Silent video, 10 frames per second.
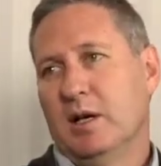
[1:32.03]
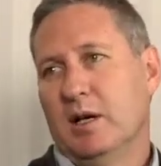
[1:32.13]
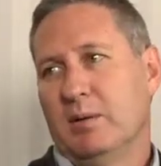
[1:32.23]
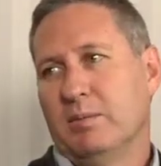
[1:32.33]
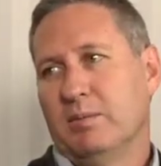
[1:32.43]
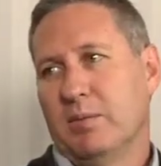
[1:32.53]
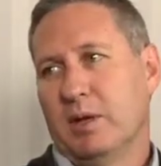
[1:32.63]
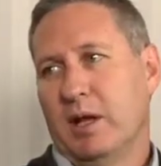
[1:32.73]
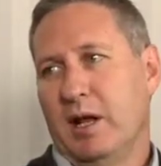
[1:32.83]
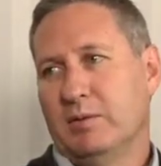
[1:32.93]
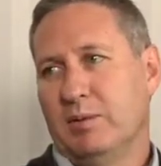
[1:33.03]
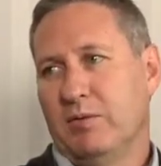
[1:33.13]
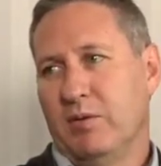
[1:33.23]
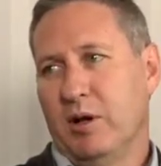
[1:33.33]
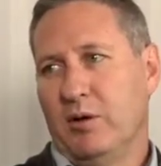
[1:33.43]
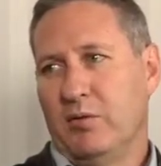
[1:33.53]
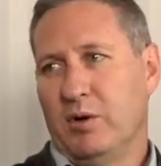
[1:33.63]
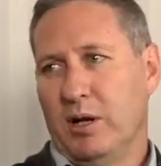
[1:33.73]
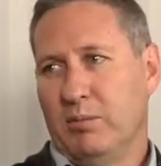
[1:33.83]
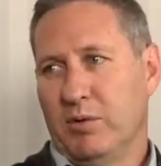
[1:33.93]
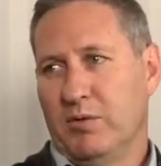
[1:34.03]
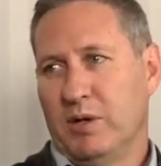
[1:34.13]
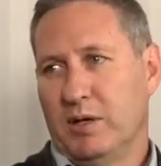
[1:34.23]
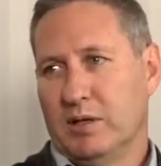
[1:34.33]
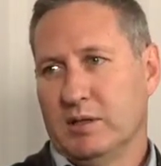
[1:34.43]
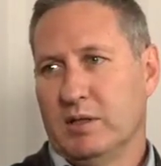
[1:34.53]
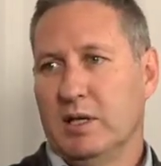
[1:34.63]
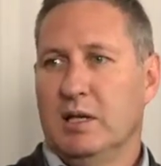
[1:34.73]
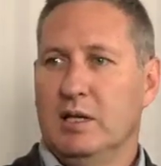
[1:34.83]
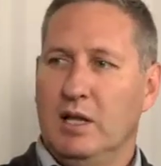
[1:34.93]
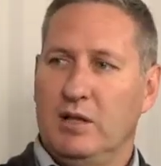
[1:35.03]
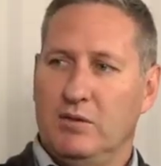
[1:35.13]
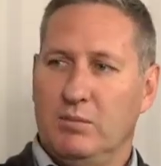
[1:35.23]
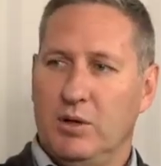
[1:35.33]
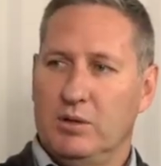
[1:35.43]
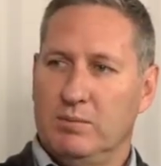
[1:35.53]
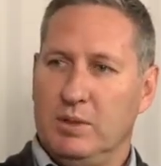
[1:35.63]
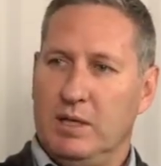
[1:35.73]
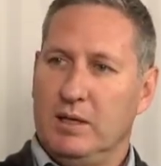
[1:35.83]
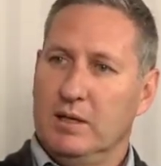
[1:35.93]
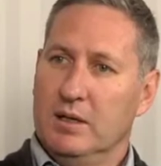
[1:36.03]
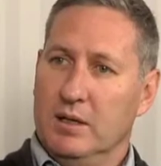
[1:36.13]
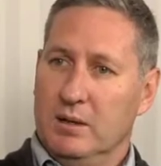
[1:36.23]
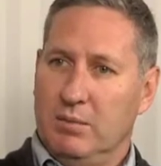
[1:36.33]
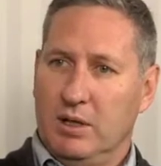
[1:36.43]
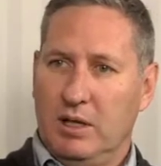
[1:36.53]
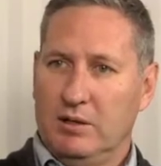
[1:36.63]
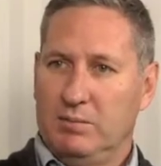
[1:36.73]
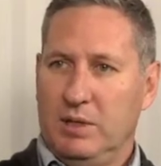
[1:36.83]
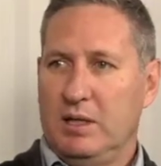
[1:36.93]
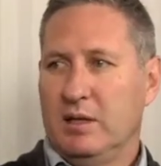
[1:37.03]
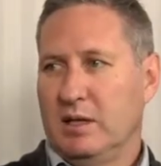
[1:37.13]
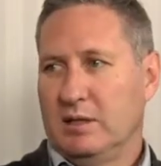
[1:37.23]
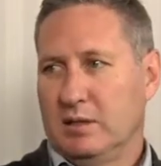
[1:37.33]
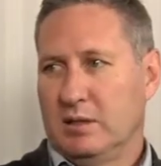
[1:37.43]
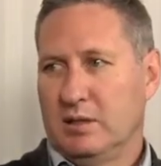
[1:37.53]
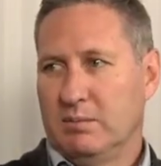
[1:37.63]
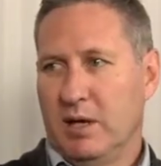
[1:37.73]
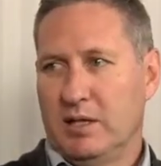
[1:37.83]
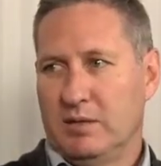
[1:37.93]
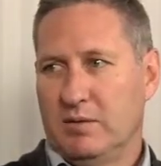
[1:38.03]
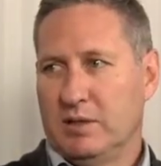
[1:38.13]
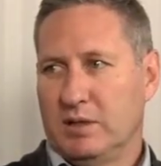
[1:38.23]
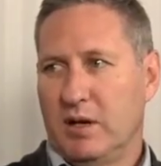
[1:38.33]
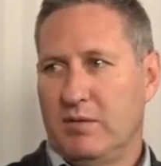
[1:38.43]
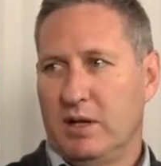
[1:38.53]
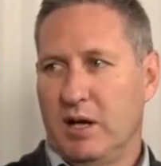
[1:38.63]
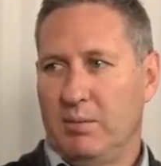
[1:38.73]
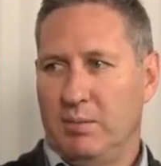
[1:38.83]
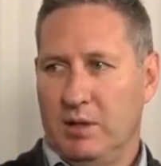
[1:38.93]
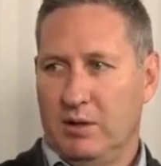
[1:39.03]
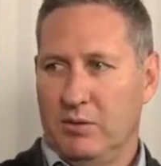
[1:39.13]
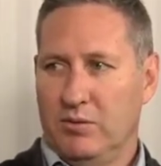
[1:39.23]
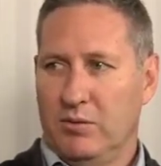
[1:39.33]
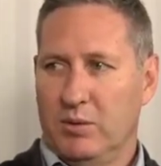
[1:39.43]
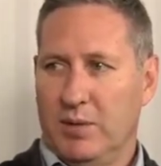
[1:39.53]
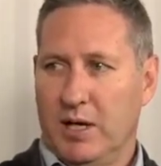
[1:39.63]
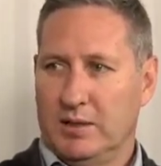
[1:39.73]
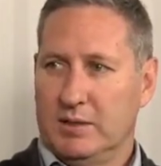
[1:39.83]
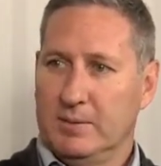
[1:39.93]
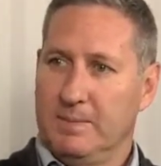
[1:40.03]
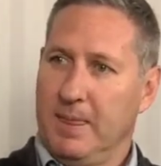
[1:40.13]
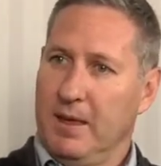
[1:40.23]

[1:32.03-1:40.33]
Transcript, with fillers: Um, that has been flowing for a number of years. That's from Mozambique. But there's been these, this massive discovery up in the Rovuma Basin,